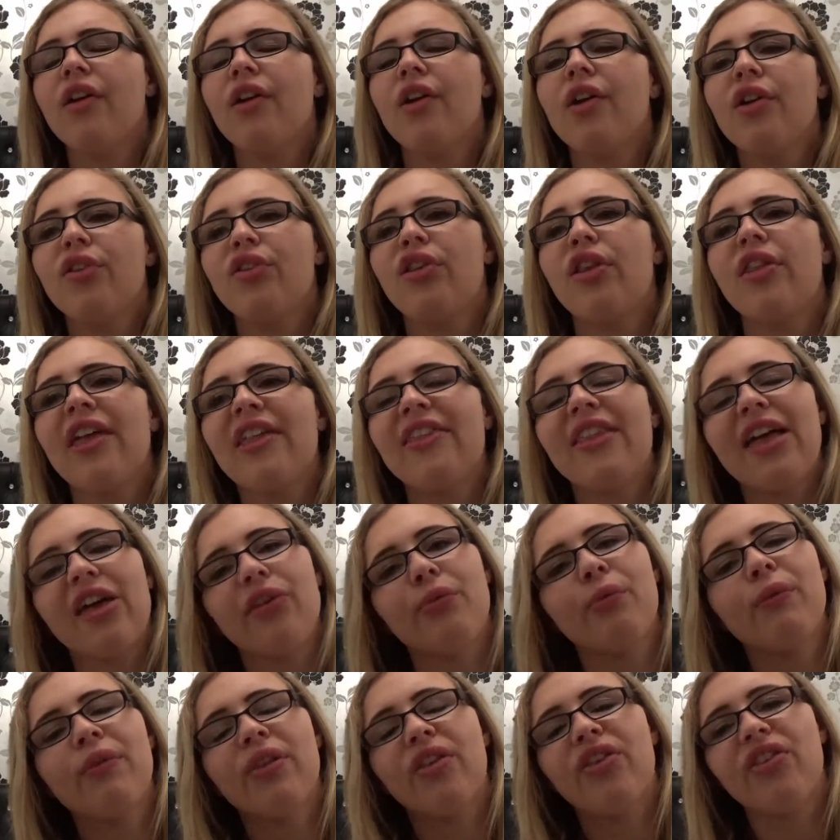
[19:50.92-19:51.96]
So then
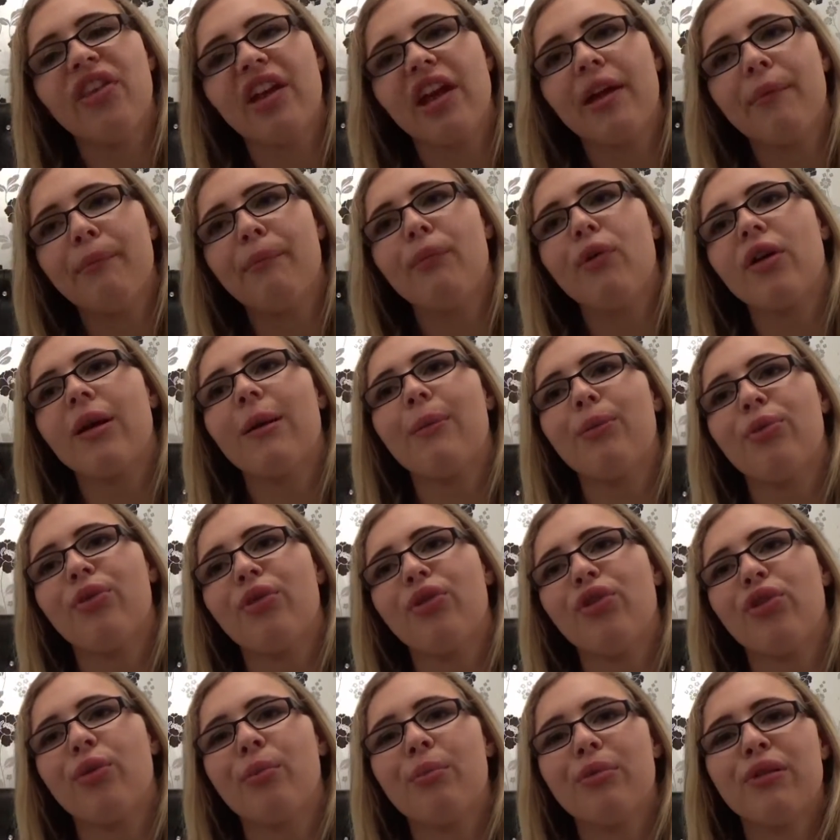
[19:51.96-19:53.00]
that's when the second book comes
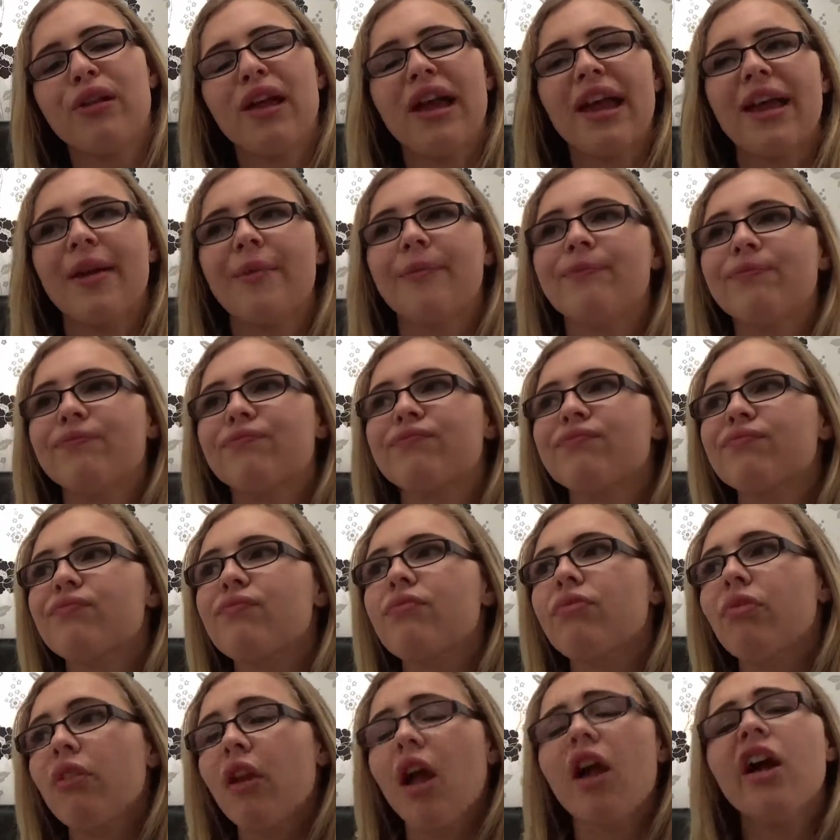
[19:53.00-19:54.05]
into play.
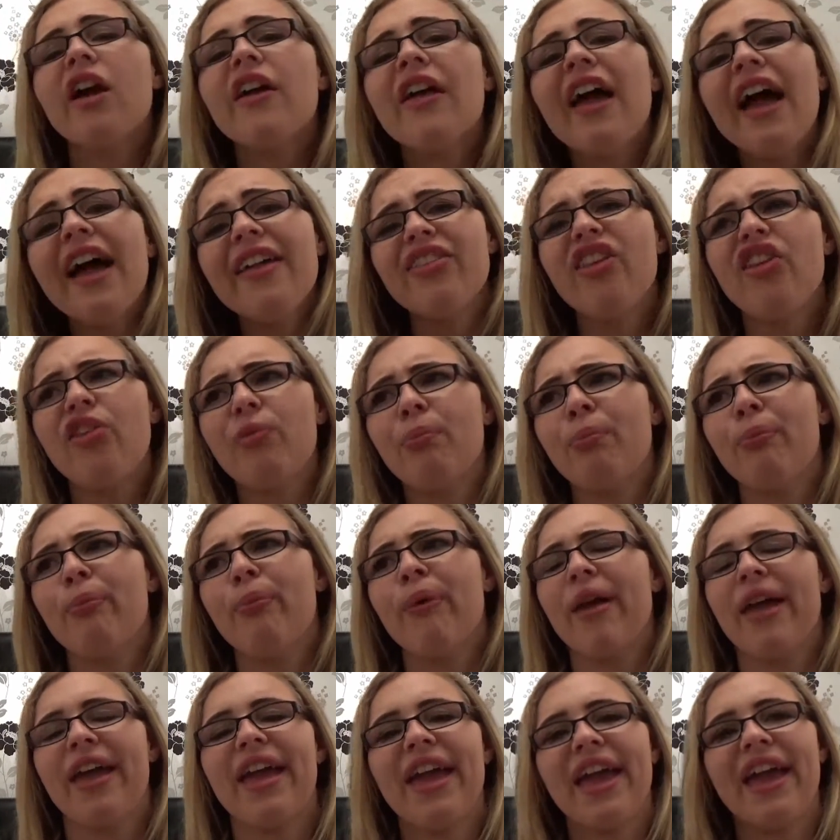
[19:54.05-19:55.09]
I'm going to end this
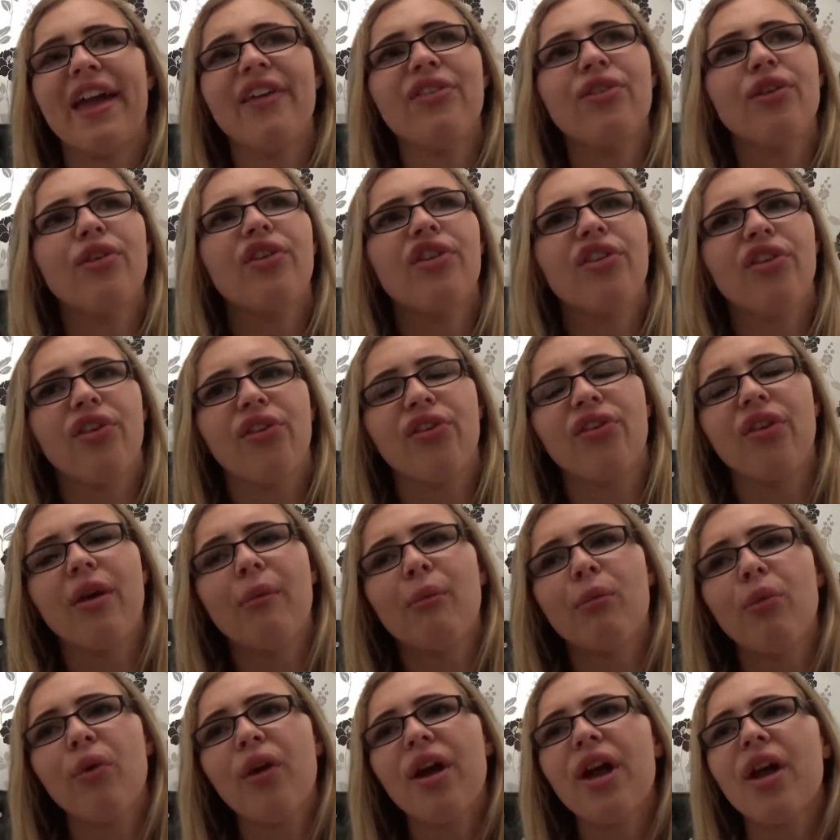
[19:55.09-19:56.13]
bit here. So this is the
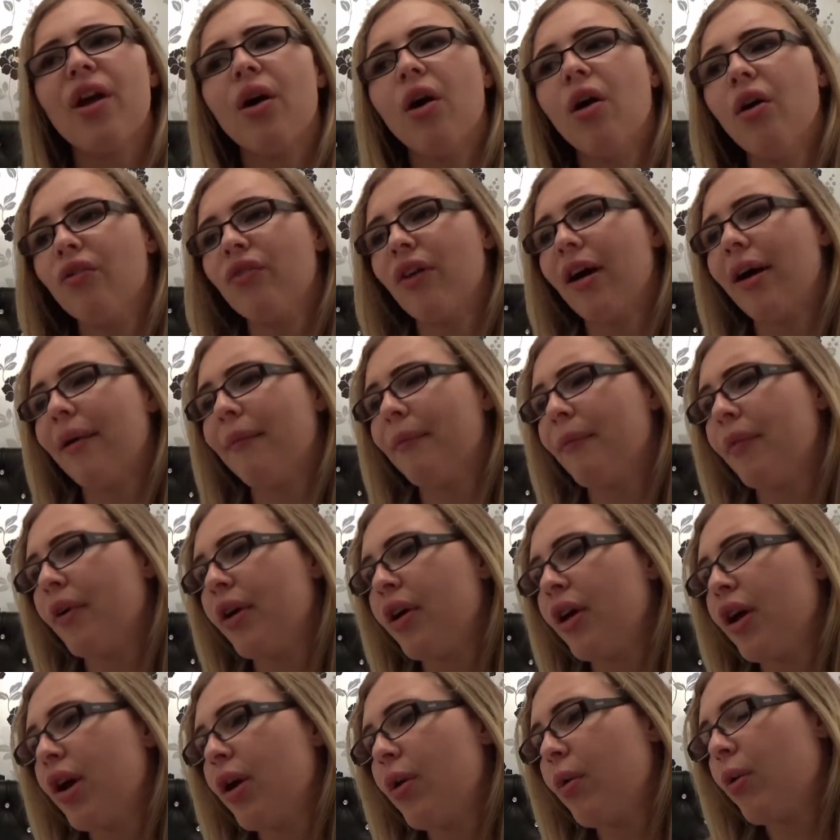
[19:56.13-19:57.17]
summary of,
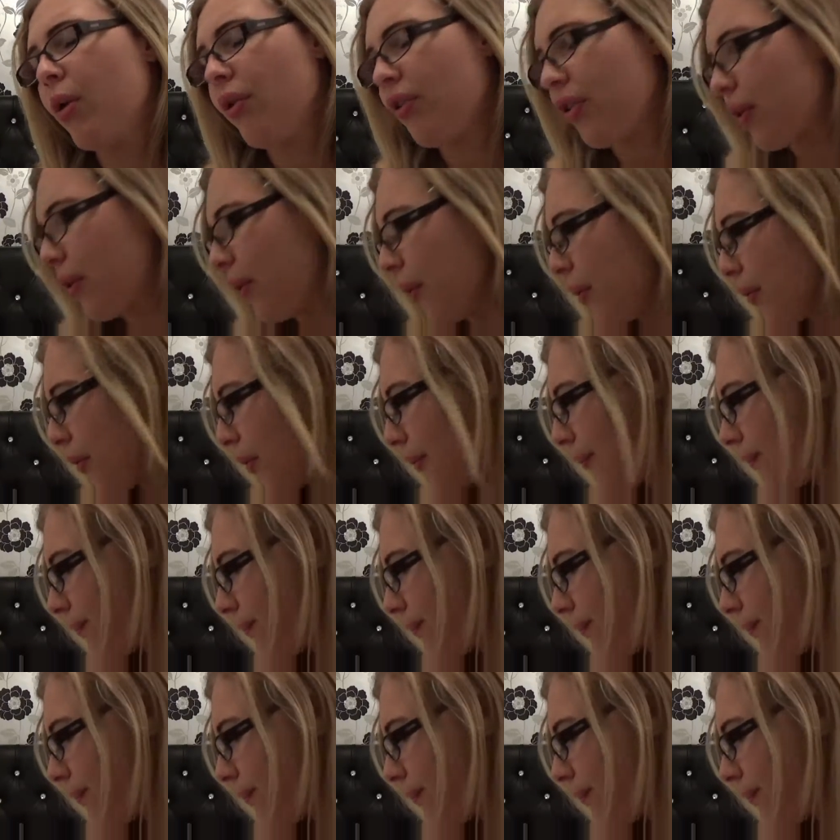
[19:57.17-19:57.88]
what's it called?